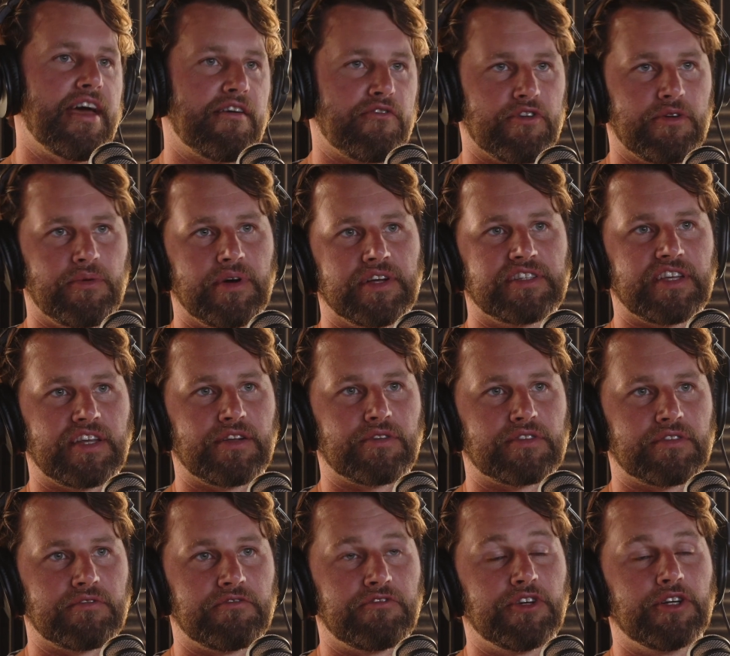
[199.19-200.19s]
Every Wes
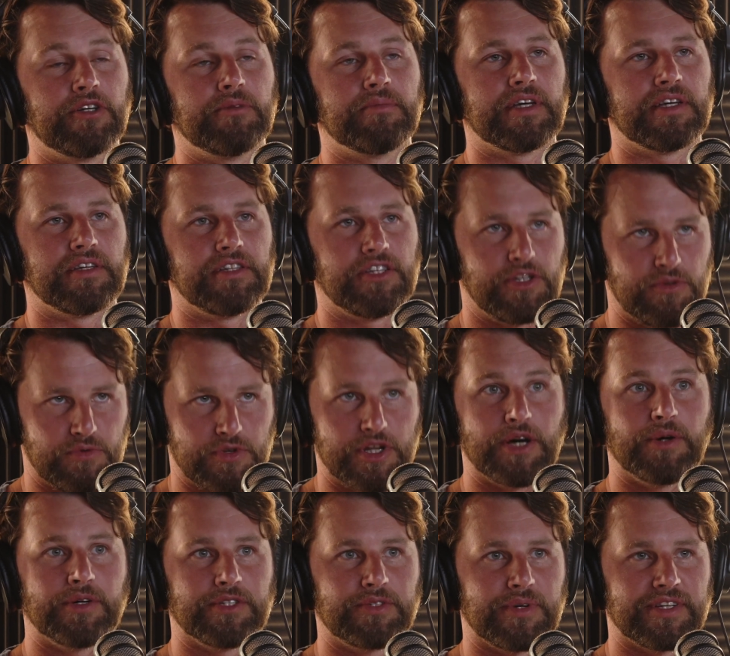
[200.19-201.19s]
Anderson film,
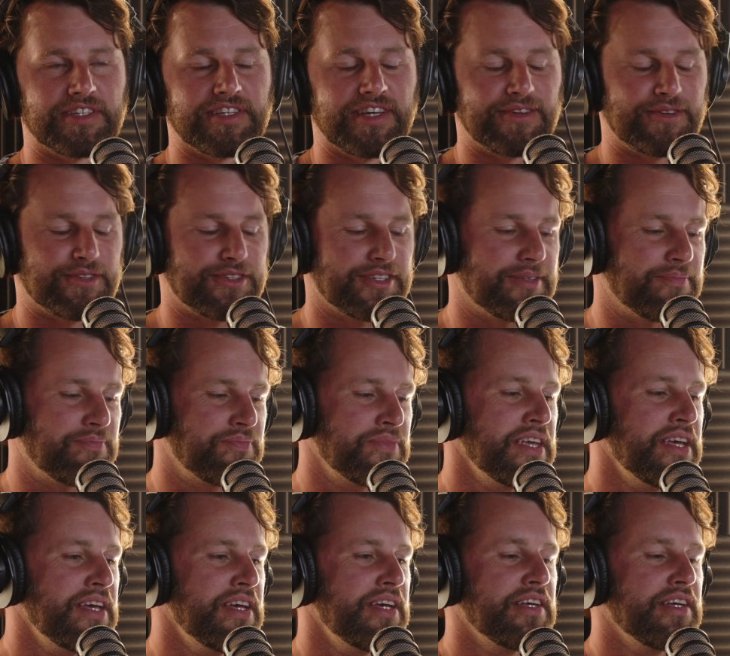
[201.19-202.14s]
it's Wes Anderson.